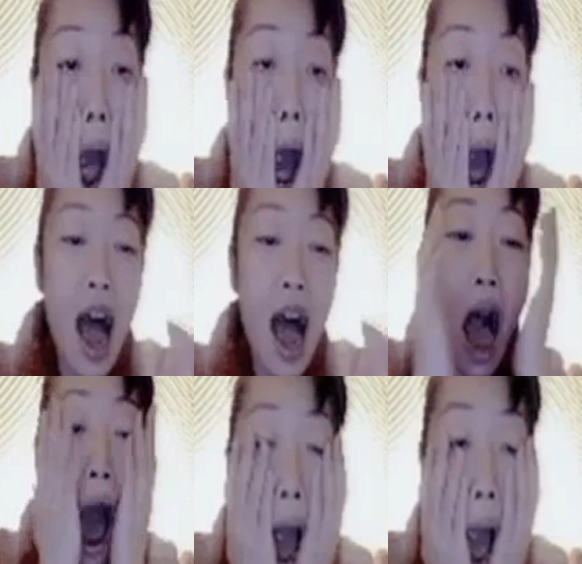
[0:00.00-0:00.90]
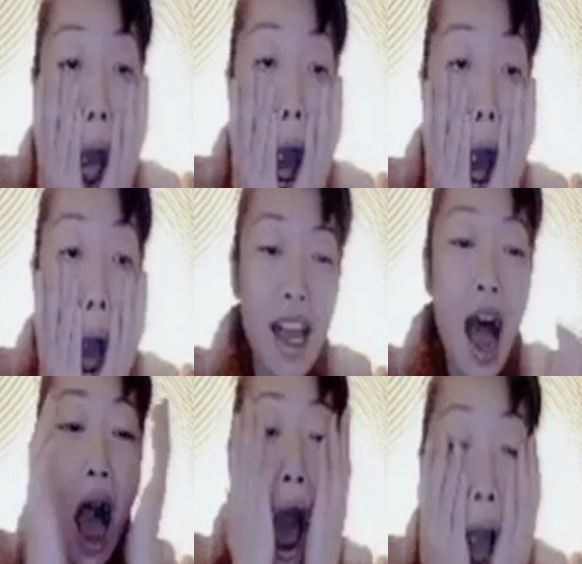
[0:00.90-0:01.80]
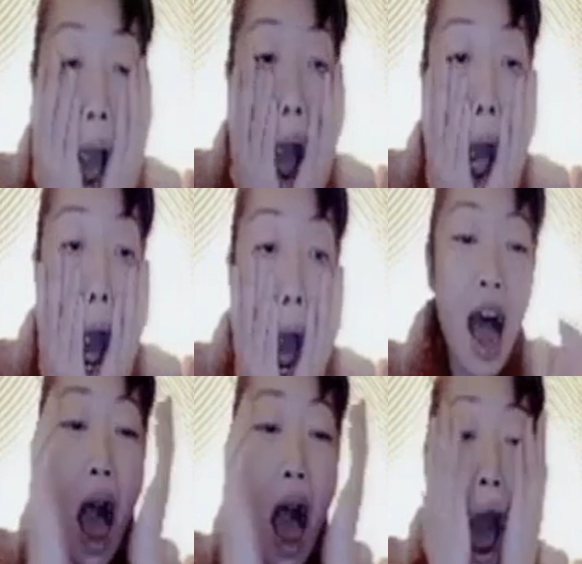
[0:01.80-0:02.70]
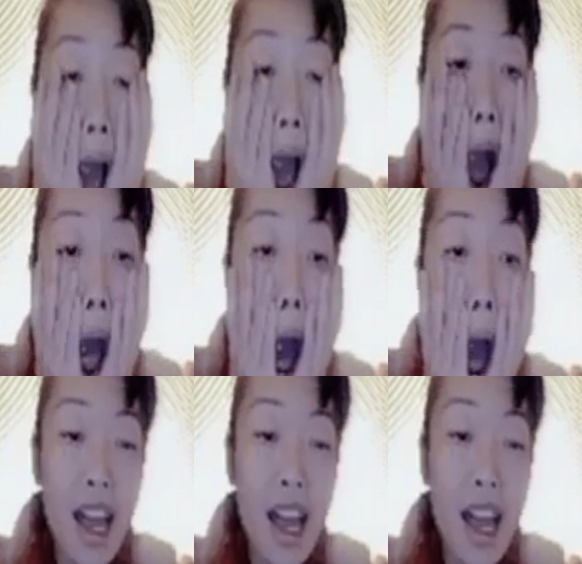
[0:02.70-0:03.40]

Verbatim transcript: see where they came from, and you